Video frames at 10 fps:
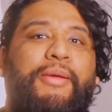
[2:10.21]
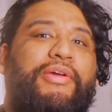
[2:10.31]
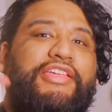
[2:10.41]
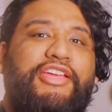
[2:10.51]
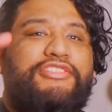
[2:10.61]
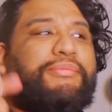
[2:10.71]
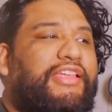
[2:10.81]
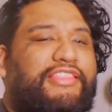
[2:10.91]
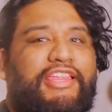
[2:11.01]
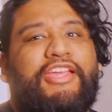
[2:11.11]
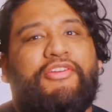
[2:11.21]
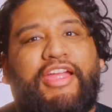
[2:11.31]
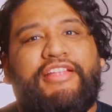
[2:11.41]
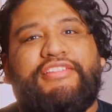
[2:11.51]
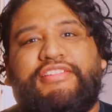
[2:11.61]
But here's my thing,
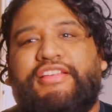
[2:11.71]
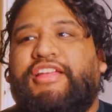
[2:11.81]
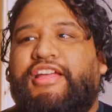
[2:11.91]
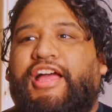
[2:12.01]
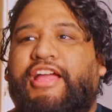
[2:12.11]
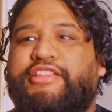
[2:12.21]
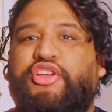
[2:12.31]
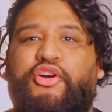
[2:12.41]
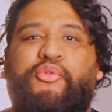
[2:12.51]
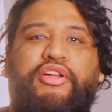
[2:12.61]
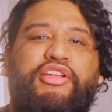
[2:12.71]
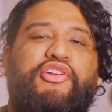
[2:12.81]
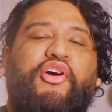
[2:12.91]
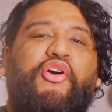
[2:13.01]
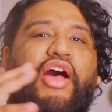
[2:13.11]
right? I don't want to
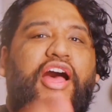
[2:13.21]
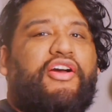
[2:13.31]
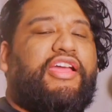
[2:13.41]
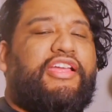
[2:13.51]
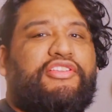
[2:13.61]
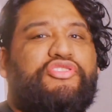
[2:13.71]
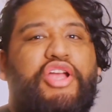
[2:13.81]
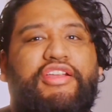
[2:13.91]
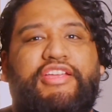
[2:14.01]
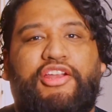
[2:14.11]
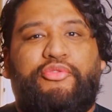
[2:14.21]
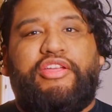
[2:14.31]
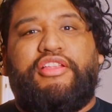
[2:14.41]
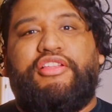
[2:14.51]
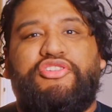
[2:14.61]
go out and try to get a
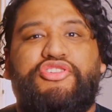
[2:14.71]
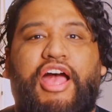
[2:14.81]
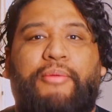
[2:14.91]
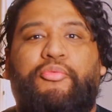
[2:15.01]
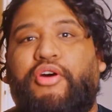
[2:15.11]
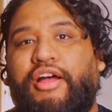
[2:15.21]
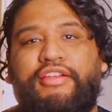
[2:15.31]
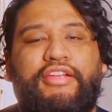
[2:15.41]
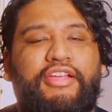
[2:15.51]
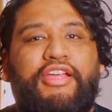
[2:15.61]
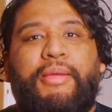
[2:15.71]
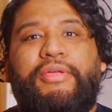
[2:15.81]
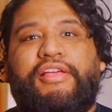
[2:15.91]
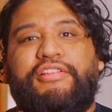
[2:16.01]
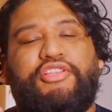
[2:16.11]
regular job. One,
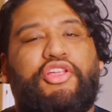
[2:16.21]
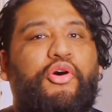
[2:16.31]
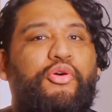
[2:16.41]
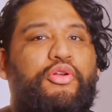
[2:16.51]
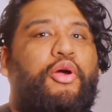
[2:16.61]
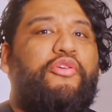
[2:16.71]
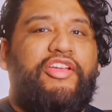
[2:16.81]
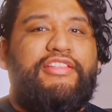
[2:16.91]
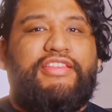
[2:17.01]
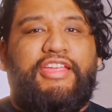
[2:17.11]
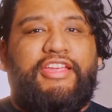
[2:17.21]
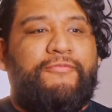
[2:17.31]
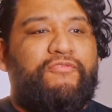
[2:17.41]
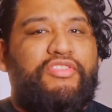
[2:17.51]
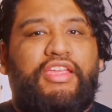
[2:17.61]
because of the whole COVID
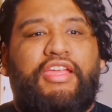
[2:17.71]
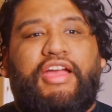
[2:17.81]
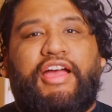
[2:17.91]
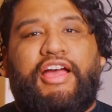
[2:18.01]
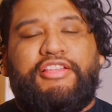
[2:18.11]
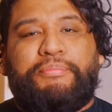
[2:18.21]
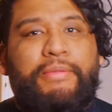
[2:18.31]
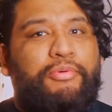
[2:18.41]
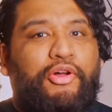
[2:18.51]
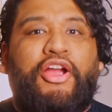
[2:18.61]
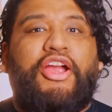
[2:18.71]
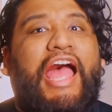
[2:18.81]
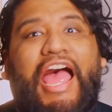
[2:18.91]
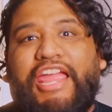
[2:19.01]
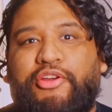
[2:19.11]
thing, people aren't
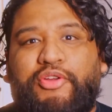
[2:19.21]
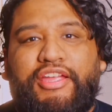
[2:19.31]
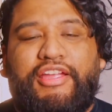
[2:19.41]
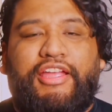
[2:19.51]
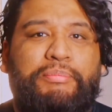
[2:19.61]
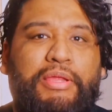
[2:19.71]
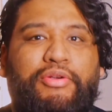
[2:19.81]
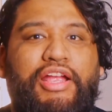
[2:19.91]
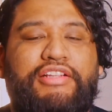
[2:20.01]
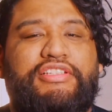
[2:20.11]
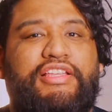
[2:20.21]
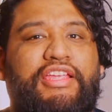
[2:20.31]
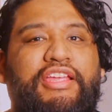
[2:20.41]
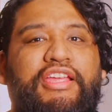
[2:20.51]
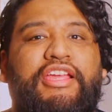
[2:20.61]
hiring and people are
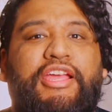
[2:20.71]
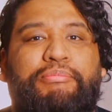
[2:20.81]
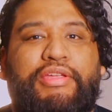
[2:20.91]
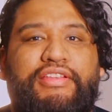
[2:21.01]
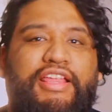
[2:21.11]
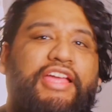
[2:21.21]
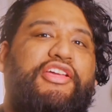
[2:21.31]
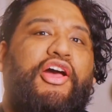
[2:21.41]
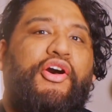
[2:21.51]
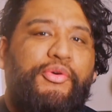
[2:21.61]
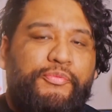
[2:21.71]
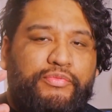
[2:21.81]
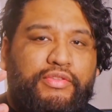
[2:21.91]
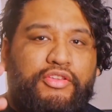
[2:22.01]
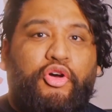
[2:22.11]
actually being let go.
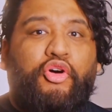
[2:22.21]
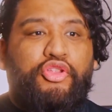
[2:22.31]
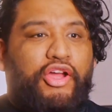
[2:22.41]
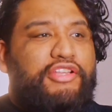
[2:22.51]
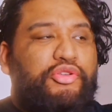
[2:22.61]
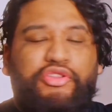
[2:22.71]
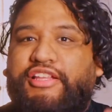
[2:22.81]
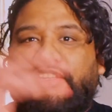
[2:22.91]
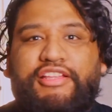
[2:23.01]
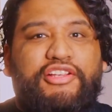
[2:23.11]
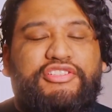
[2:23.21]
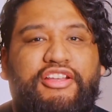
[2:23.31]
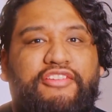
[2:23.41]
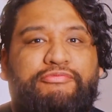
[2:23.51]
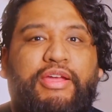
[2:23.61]
Although I do think that there's
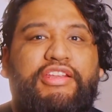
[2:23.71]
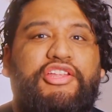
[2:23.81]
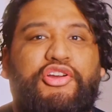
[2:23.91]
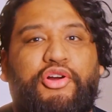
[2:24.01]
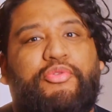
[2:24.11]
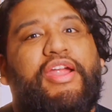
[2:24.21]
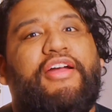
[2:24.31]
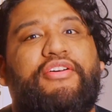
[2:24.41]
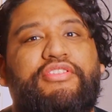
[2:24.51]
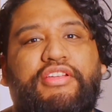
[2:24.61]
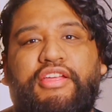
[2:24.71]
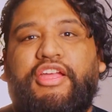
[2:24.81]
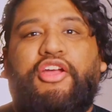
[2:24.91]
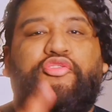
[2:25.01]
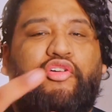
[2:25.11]
enough money to go around
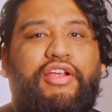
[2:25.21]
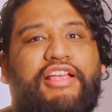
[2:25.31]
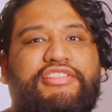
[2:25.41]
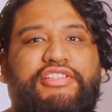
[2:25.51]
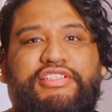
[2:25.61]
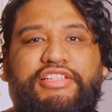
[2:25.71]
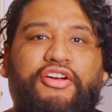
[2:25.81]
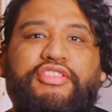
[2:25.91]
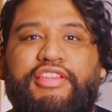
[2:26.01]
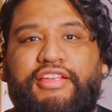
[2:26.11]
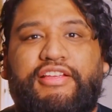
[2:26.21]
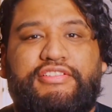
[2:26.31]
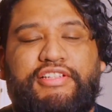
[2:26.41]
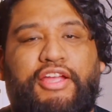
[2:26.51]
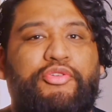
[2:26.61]
for us to sell
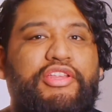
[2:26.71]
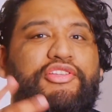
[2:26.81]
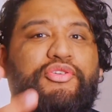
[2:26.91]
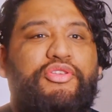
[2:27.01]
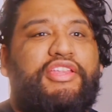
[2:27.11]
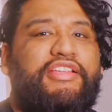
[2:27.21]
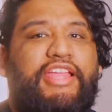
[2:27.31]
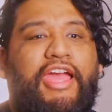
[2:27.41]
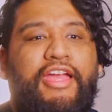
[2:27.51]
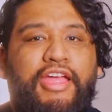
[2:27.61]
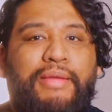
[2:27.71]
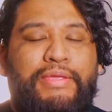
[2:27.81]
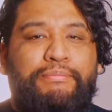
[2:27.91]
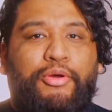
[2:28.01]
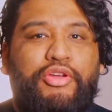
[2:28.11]
things. I really do think that
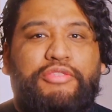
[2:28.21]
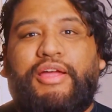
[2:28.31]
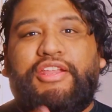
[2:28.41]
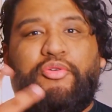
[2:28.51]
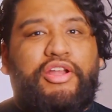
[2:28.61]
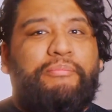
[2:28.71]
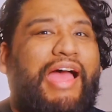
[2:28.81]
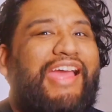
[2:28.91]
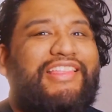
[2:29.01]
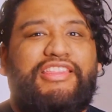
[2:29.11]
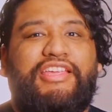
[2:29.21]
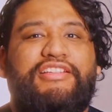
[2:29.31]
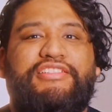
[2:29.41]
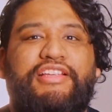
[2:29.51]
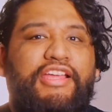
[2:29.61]
people with money want to buy
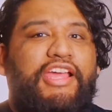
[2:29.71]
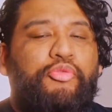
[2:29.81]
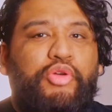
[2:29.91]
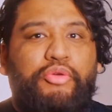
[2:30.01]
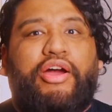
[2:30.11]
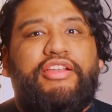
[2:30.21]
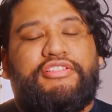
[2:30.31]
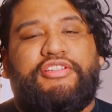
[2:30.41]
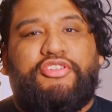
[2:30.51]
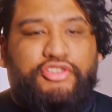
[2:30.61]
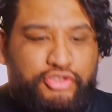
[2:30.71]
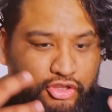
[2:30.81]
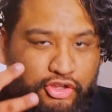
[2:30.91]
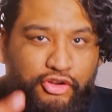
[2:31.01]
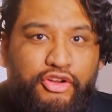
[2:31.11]
things, and we want to
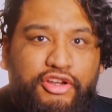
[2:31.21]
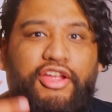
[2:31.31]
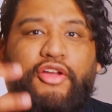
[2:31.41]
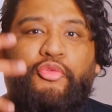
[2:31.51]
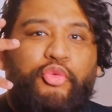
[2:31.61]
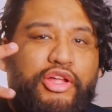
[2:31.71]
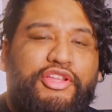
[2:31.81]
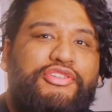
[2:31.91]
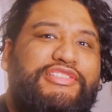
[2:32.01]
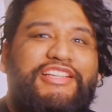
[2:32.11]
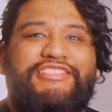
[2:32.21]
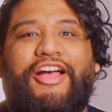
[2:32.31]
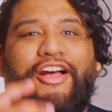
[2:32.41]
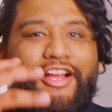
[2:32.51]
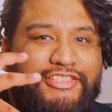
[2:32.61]
learn what those things
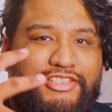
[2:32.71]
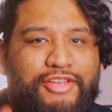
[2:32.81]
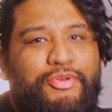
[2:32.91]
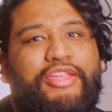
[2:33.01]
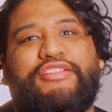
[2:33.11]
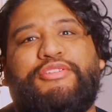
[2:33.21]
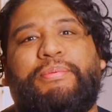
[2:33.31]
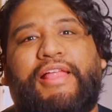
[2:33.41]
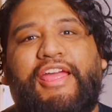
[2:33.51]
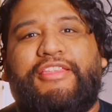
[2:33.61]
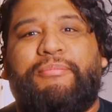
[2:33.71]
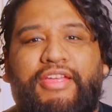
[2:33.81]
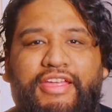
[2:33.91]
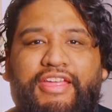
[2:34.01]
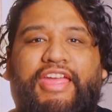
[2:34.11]
are so that we can supply them
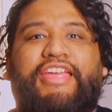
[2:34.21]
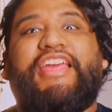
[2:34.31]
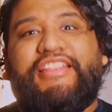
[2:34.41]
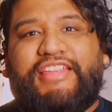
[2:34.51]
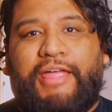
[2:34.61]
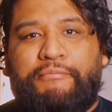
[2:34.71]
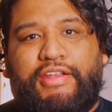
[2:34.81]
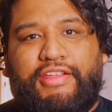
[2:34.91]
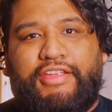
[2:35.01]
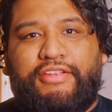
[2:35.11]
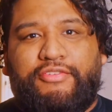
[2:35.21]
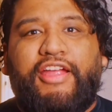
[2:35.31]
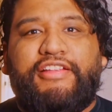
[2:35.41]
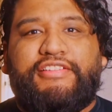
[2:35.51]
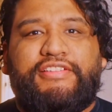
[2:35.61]
and get that money,
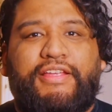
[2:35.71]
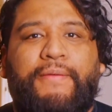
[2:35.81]
right?